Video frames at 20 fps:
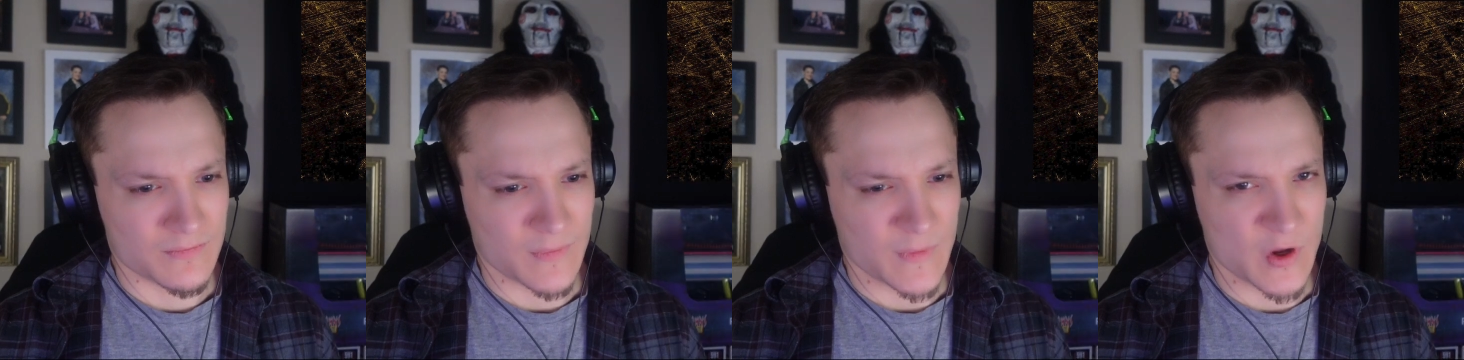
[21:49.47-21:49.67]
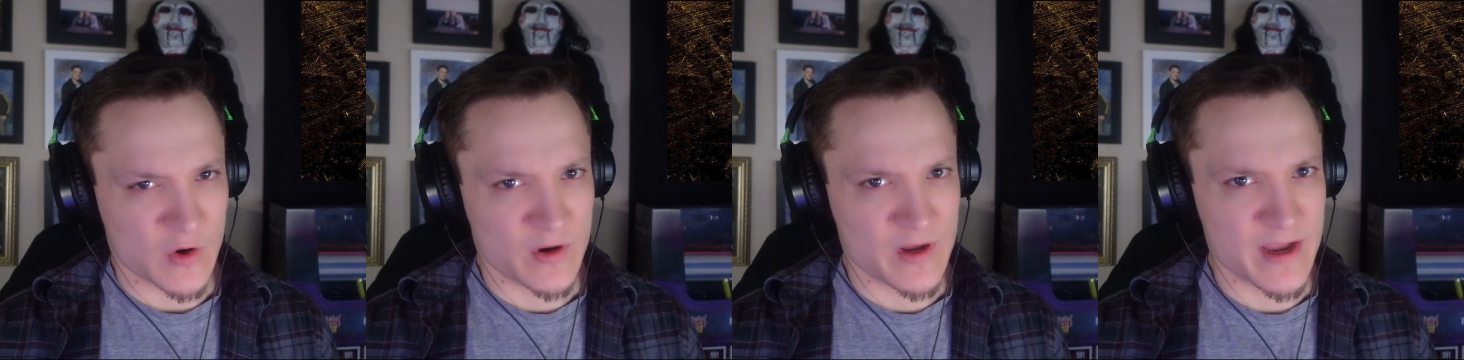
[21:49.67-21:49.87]

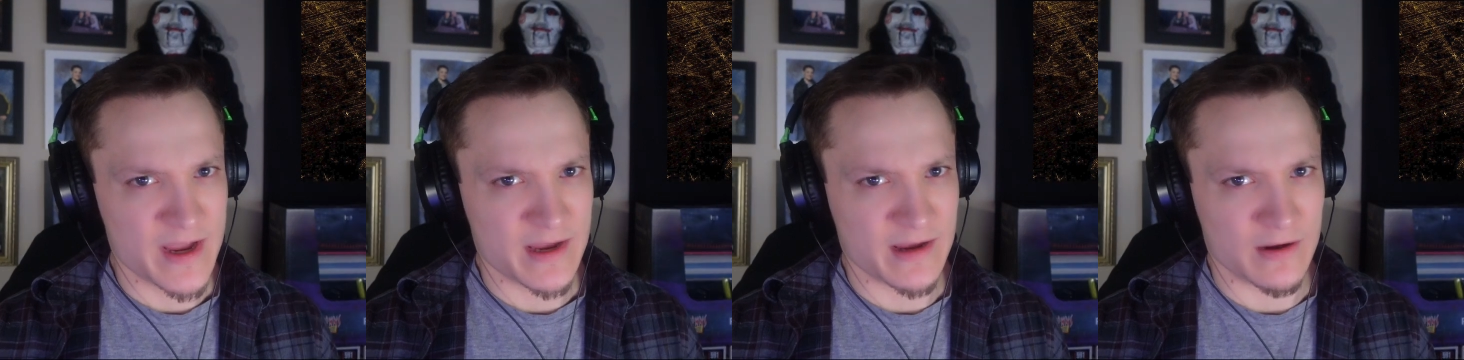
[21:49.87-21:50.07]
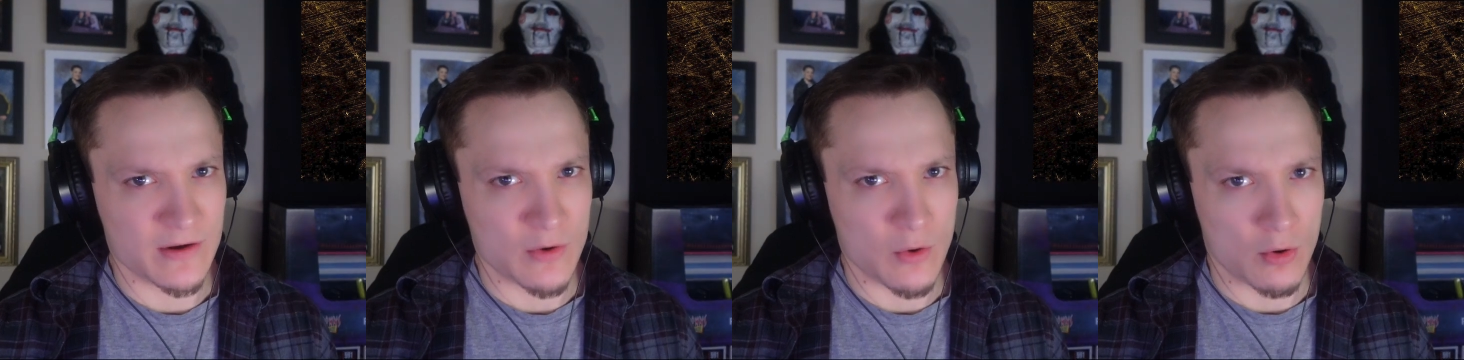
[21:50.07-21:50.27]
Speaker 1: Okay,
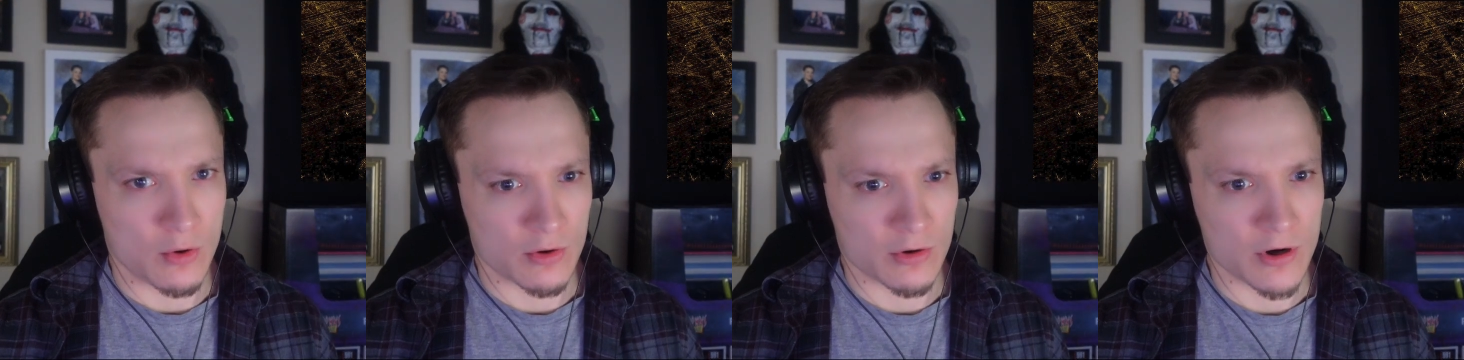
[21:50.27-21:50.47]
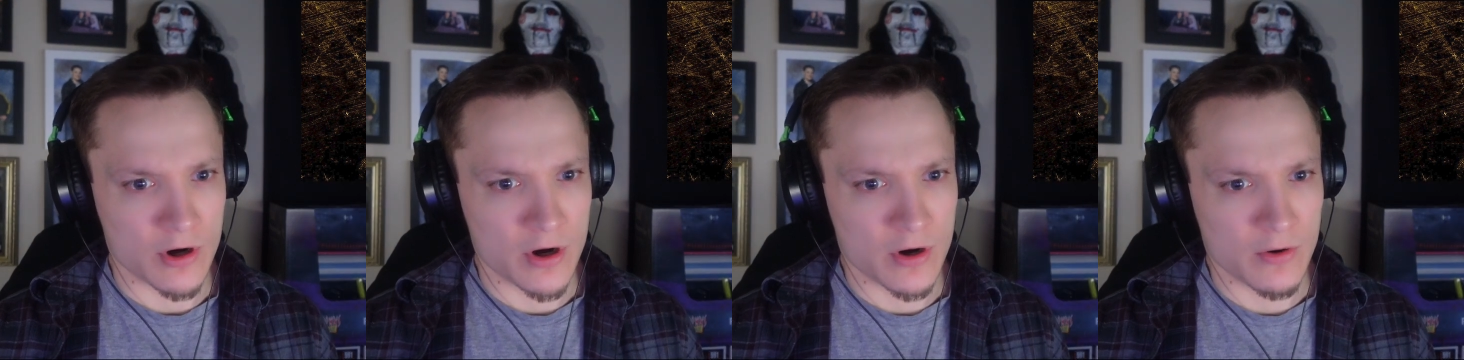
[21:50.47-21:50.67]

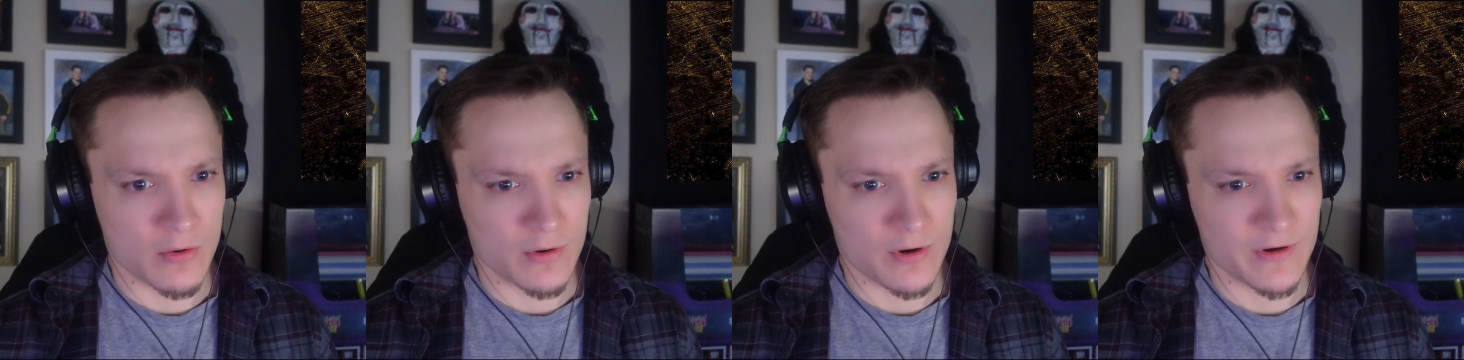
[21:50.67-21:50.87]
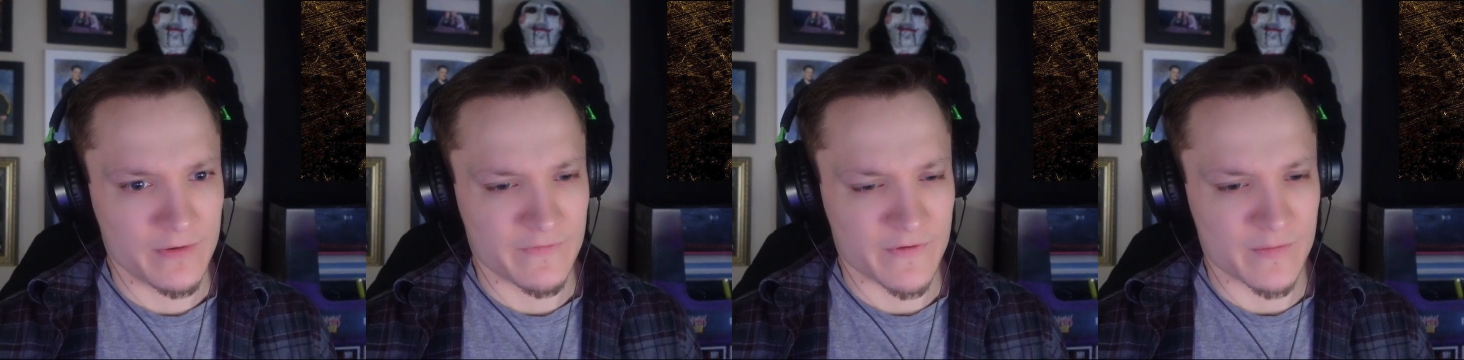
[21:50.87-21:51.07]
Goro
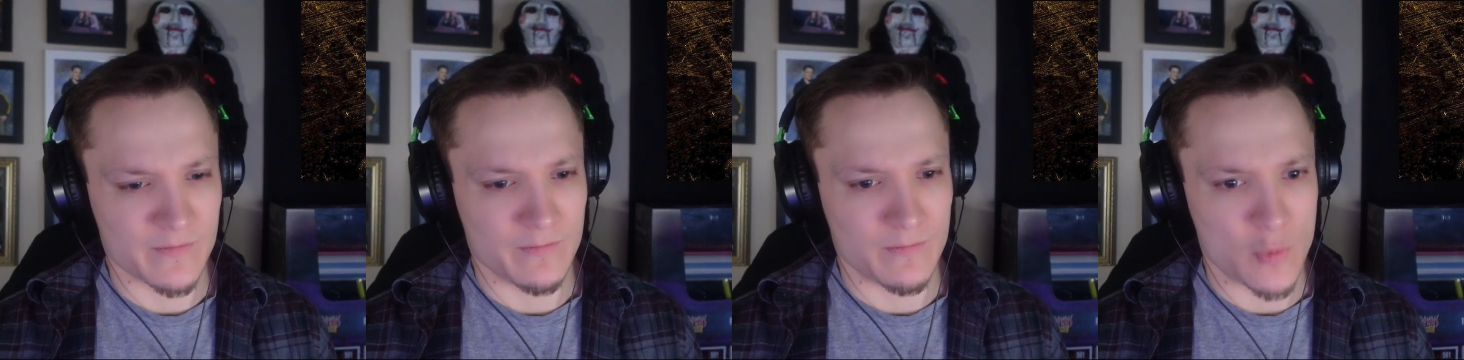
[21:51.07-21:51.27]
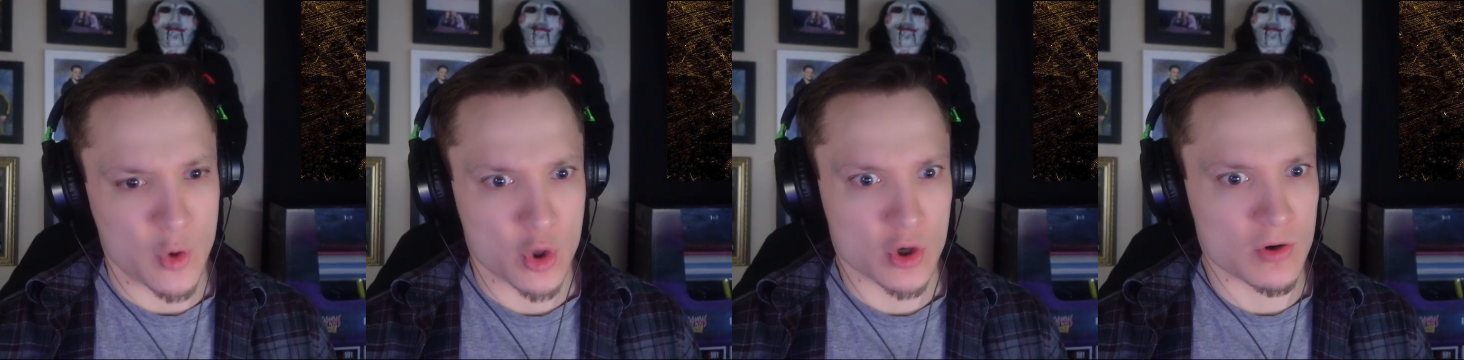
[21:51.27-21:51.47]
from
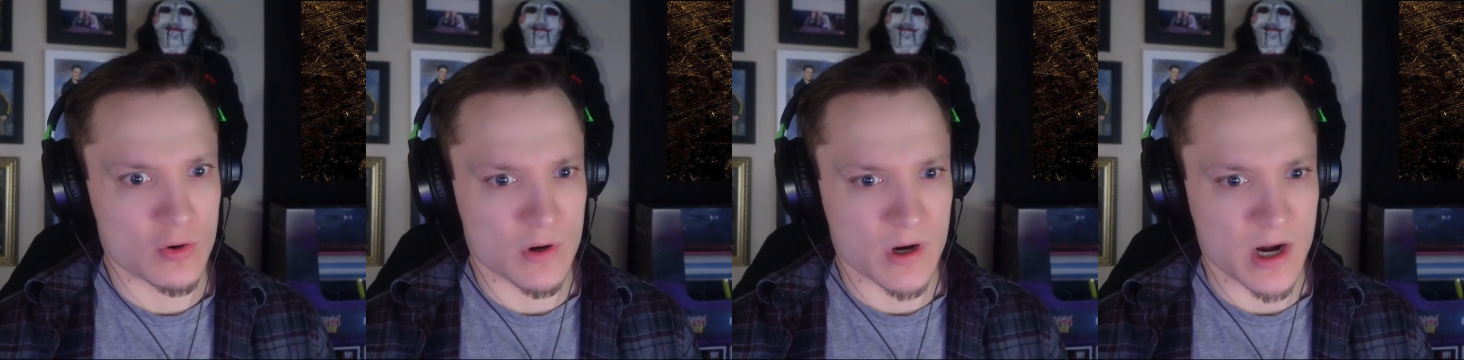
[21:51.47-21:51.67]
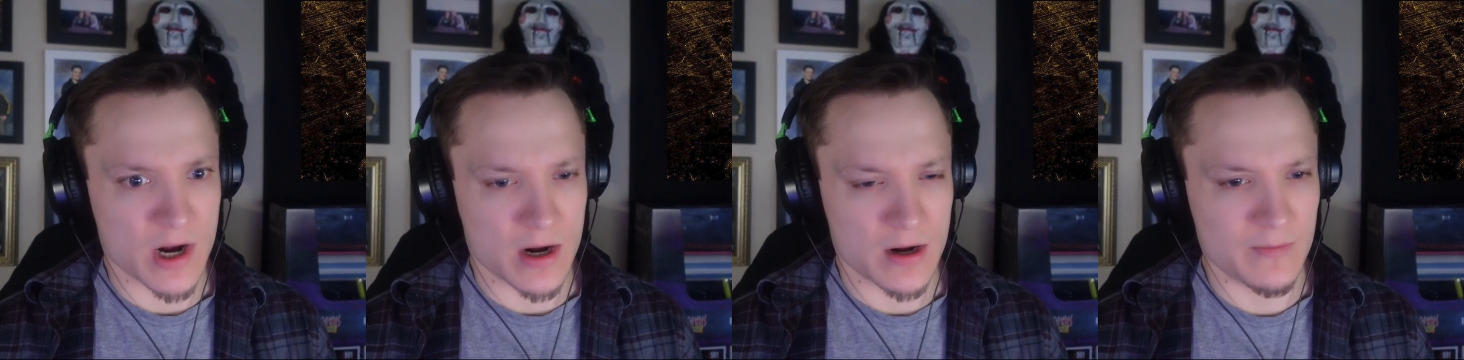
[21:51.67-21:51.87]
Mortal
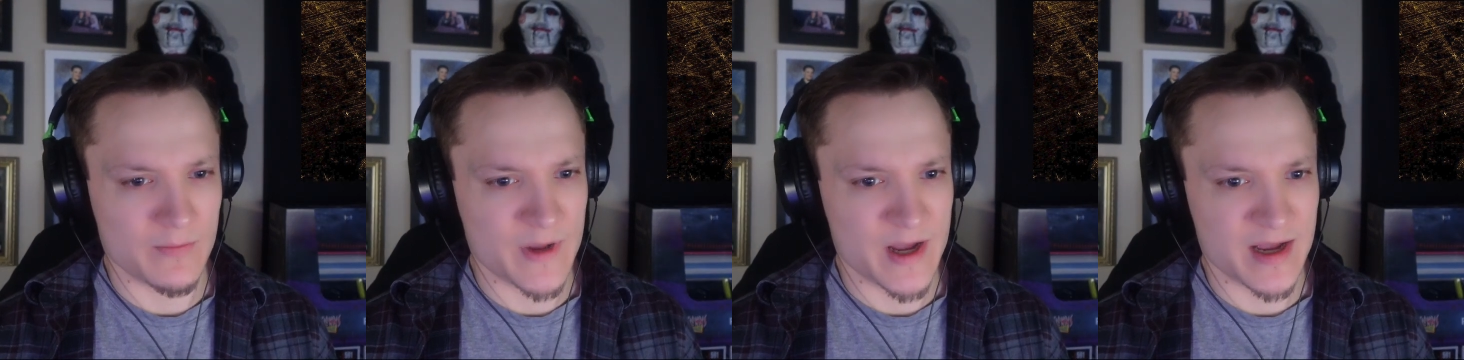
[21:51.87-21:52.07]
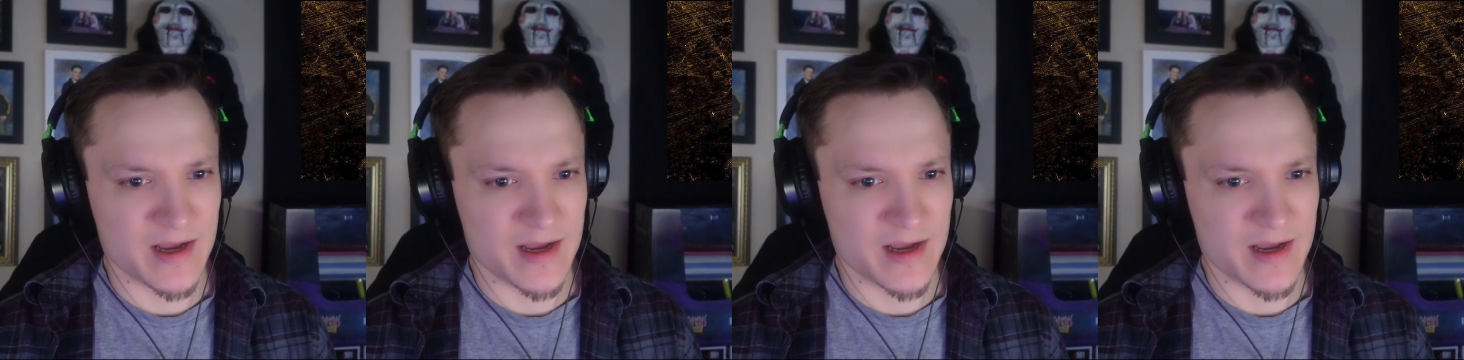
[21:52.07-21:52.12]
Kombat.